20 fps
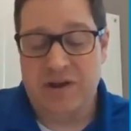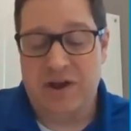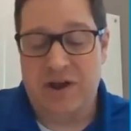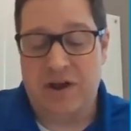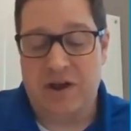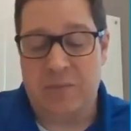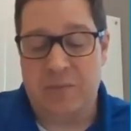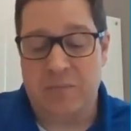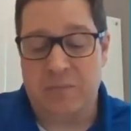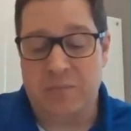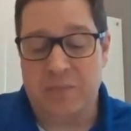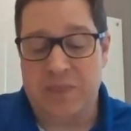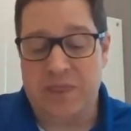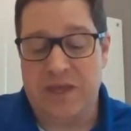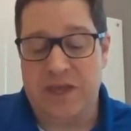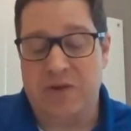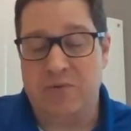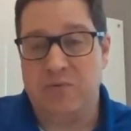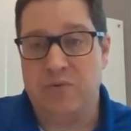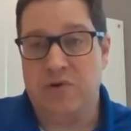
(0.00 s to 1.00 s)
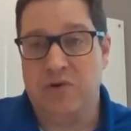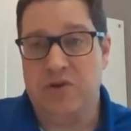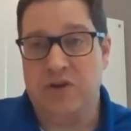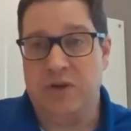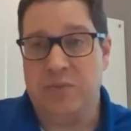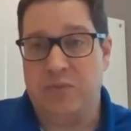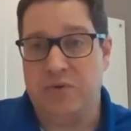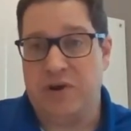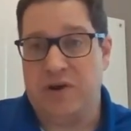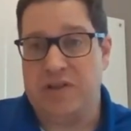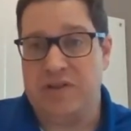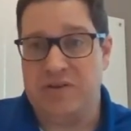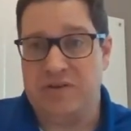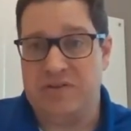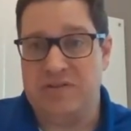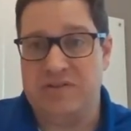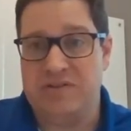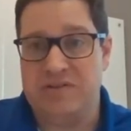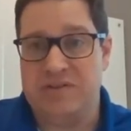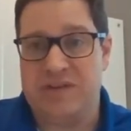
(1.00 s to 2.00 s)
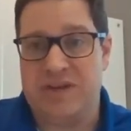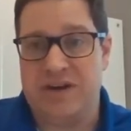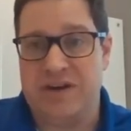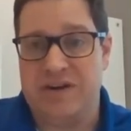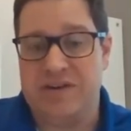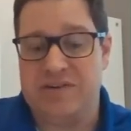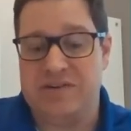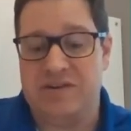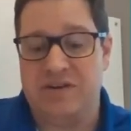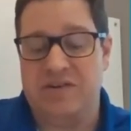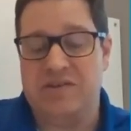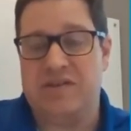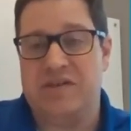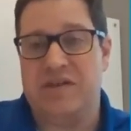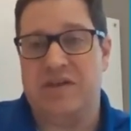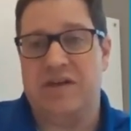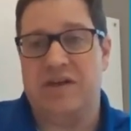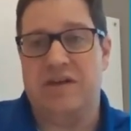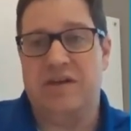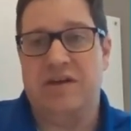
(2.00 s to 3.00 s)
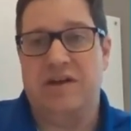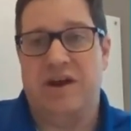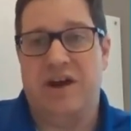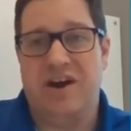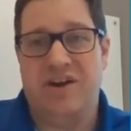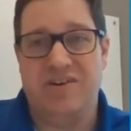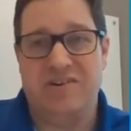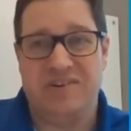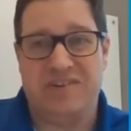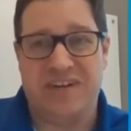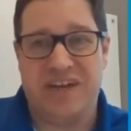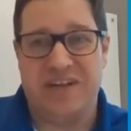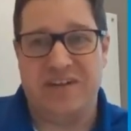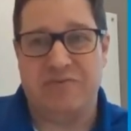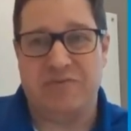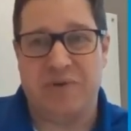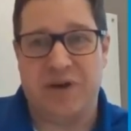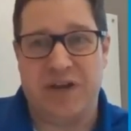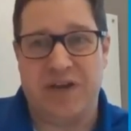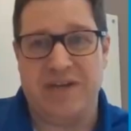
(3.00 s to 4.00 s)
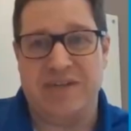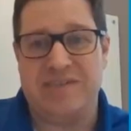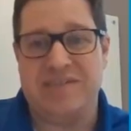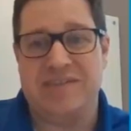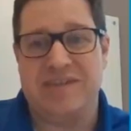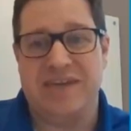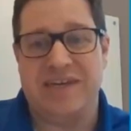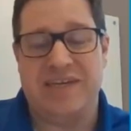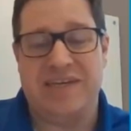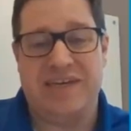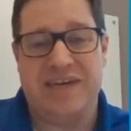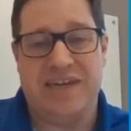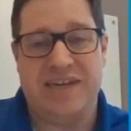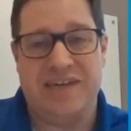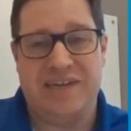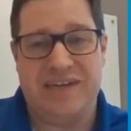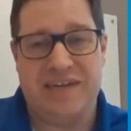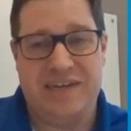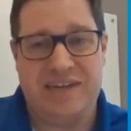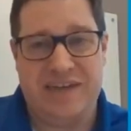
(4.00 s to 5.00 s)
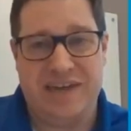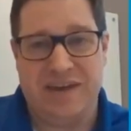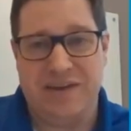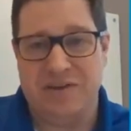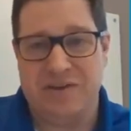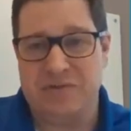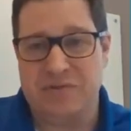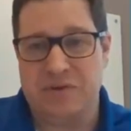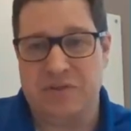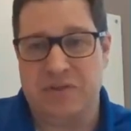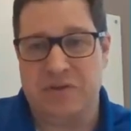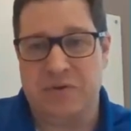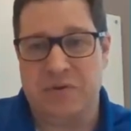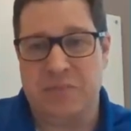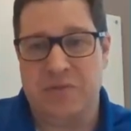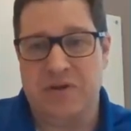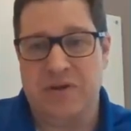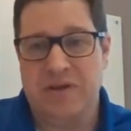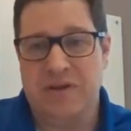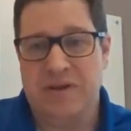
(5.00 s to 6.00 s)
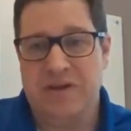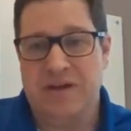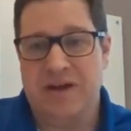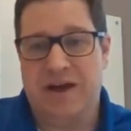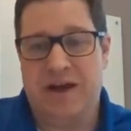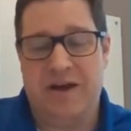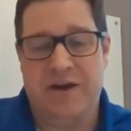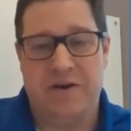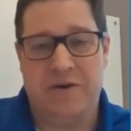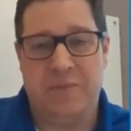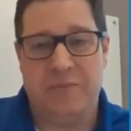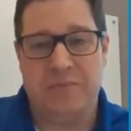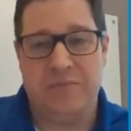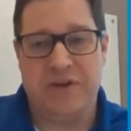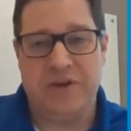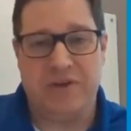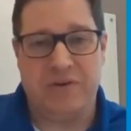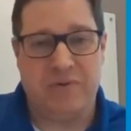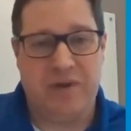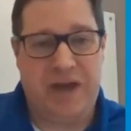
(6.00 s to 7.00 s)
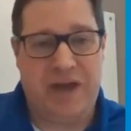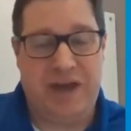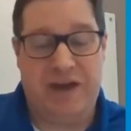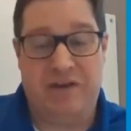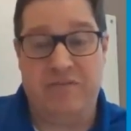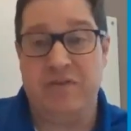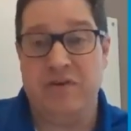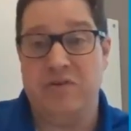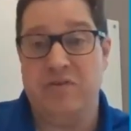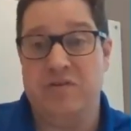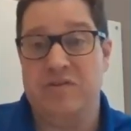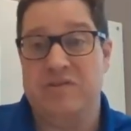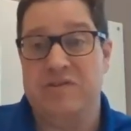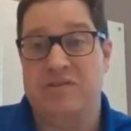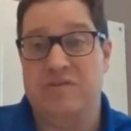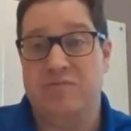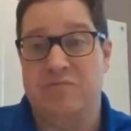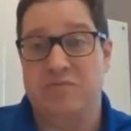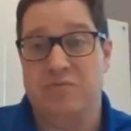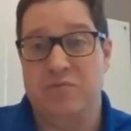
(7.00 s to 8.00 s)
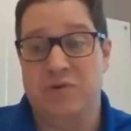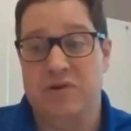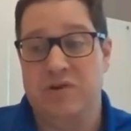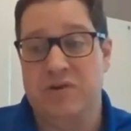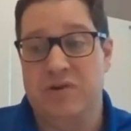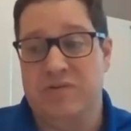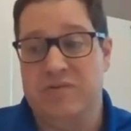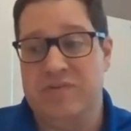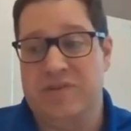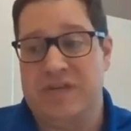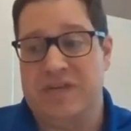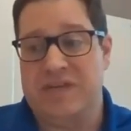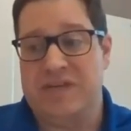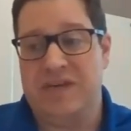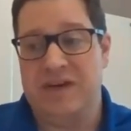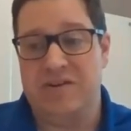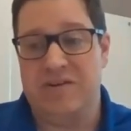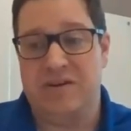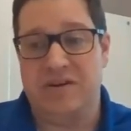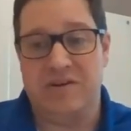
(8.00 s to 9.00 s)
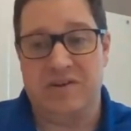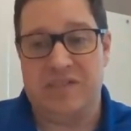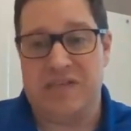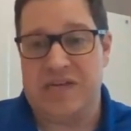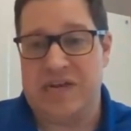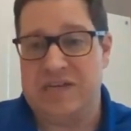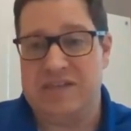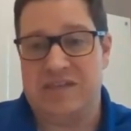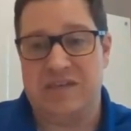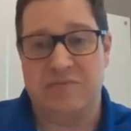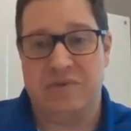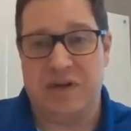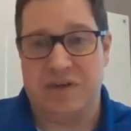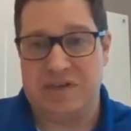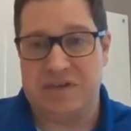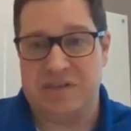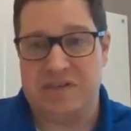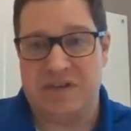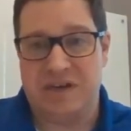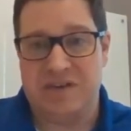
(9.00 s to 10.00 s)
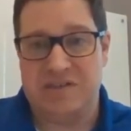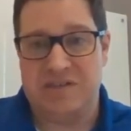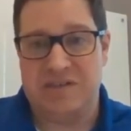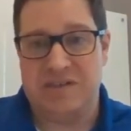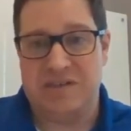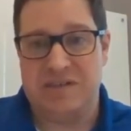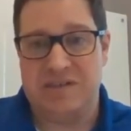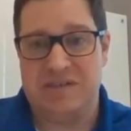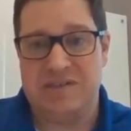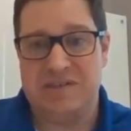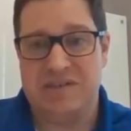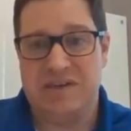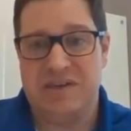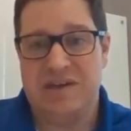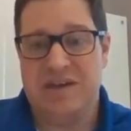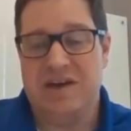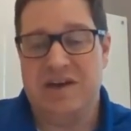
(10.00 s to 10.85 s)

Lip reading: And really bring those carriers close to you, understand the rates, like get details with them, have those real detailed negotiation rate discussions.